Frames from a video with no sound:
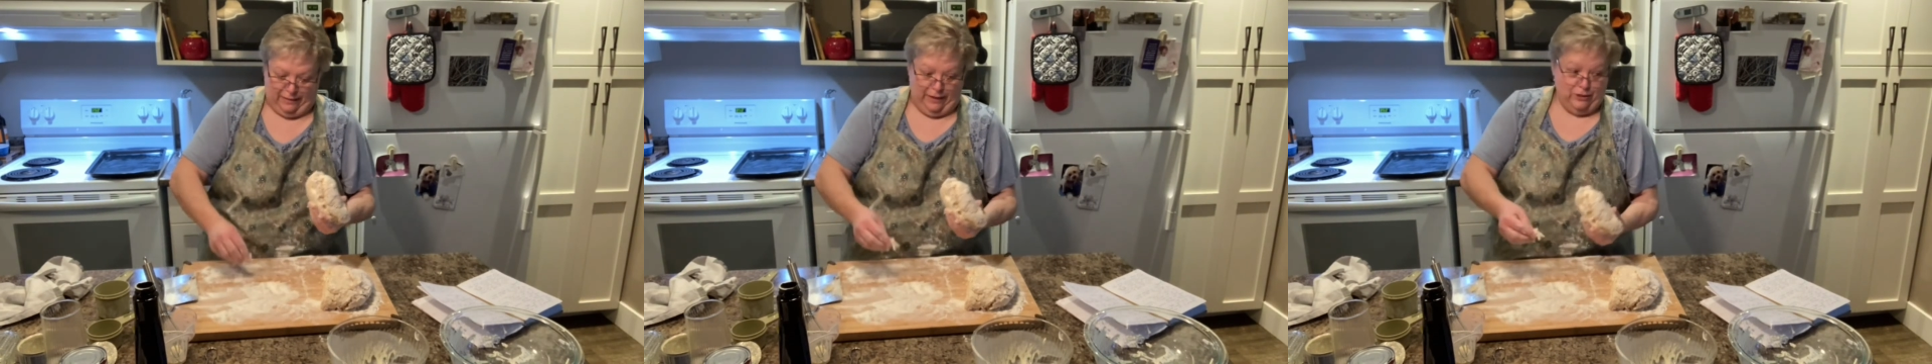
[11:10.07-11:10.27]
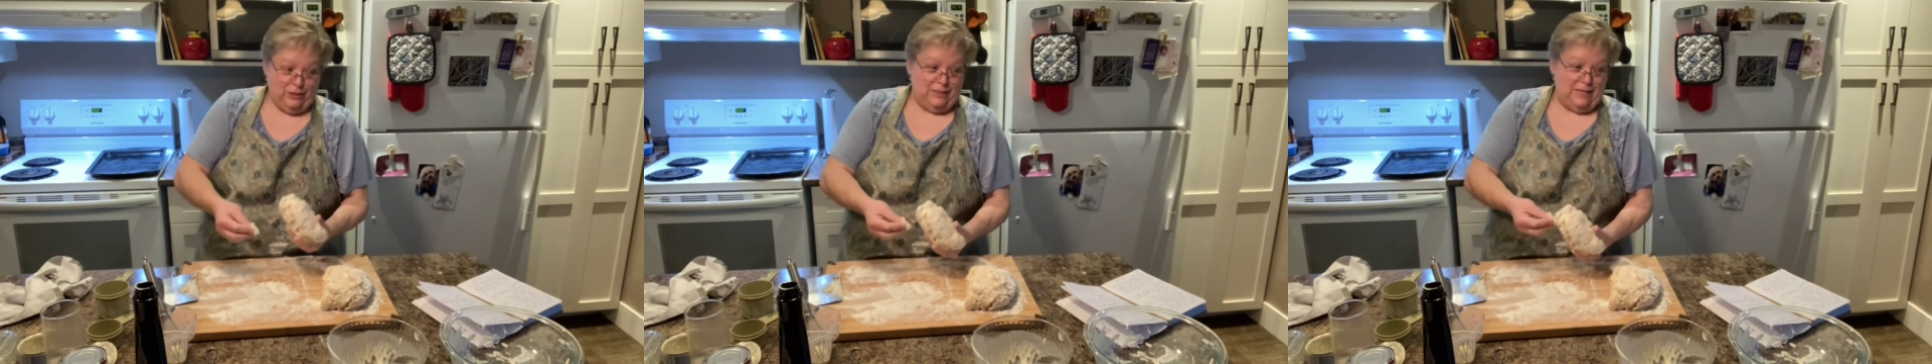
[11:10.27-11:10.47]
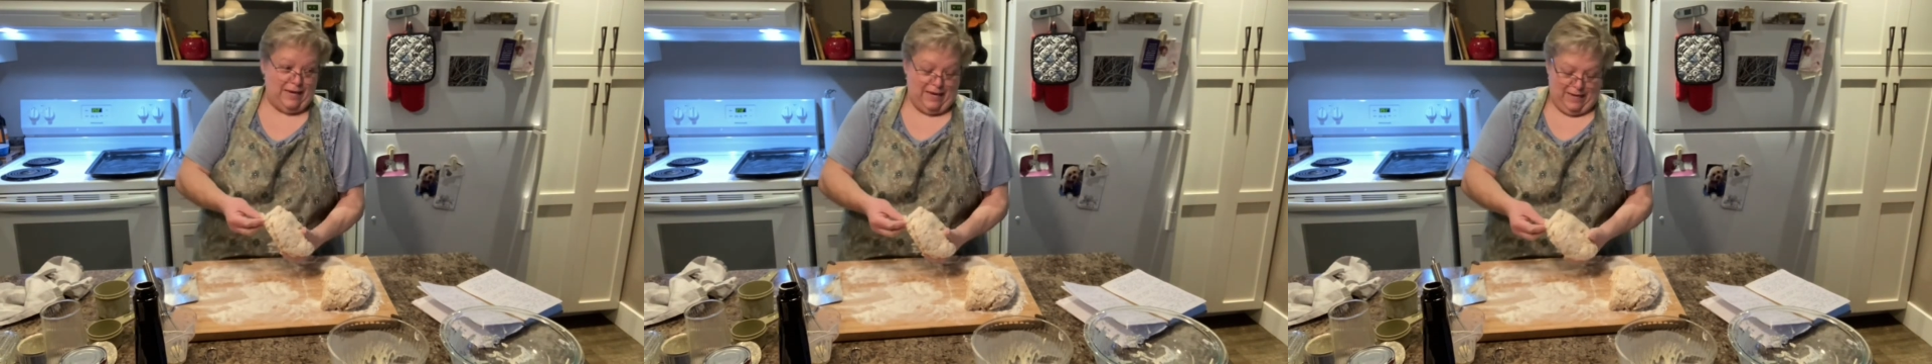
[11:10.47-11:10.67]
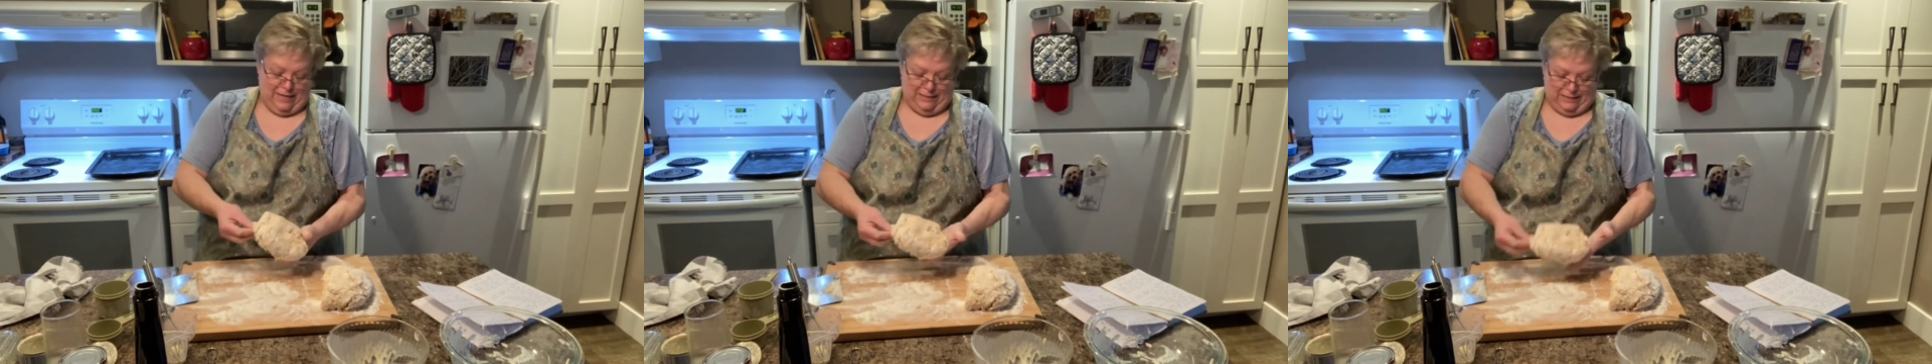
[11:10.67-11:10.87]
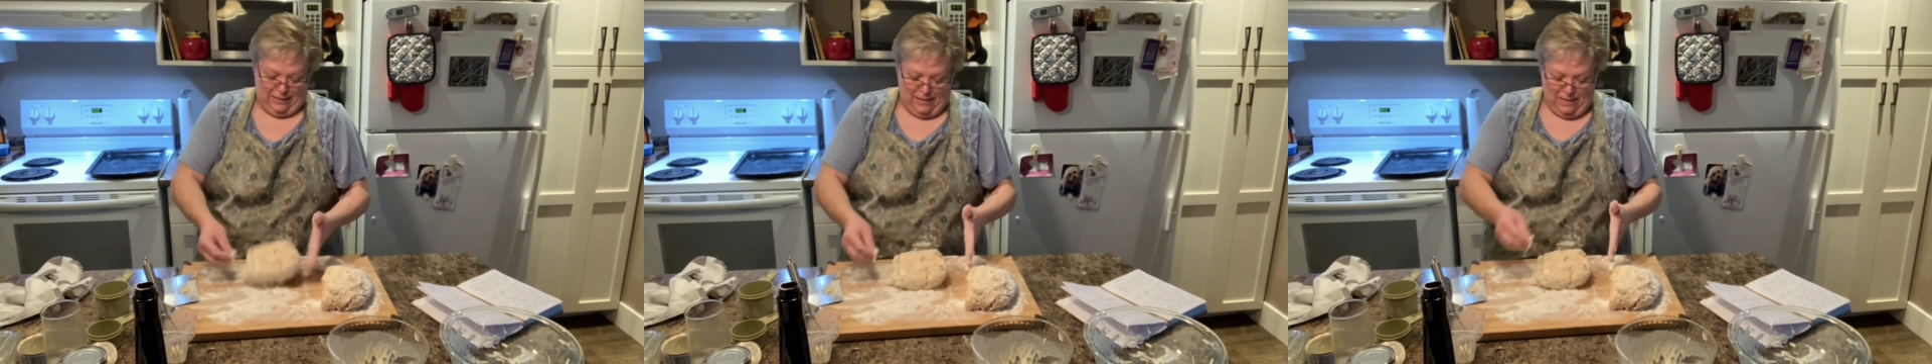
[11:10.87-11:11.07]
There's
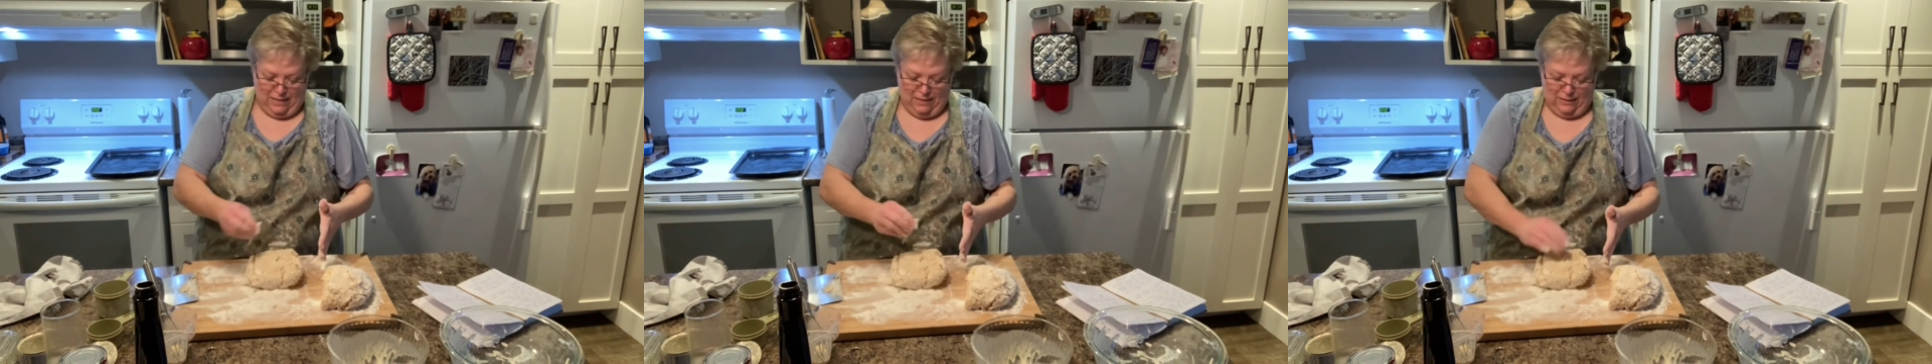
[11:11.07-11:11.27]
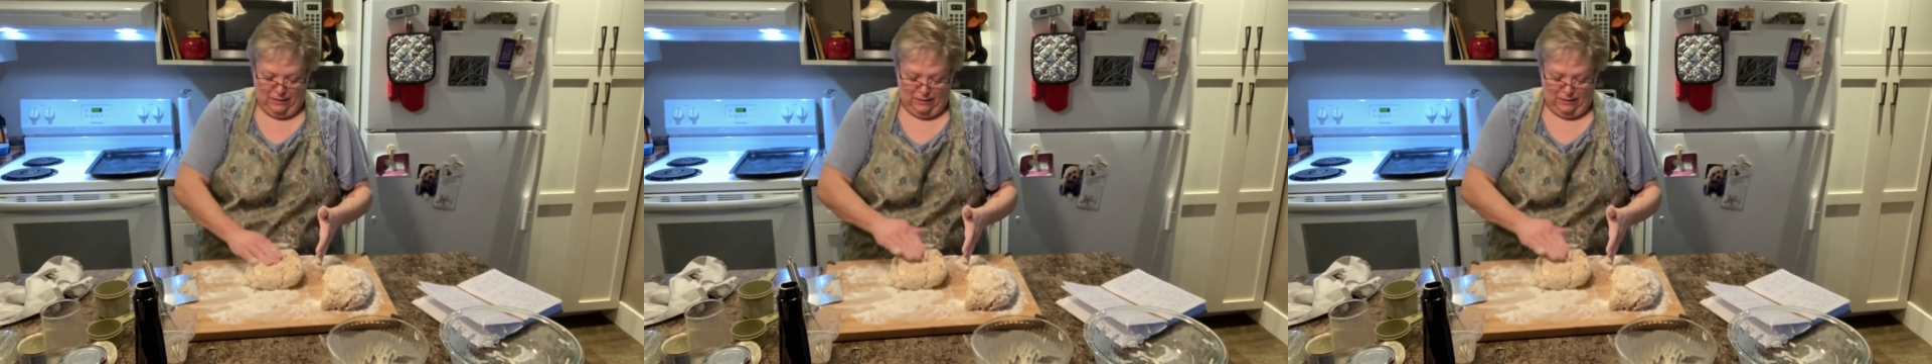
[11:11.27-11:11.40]
Daisy.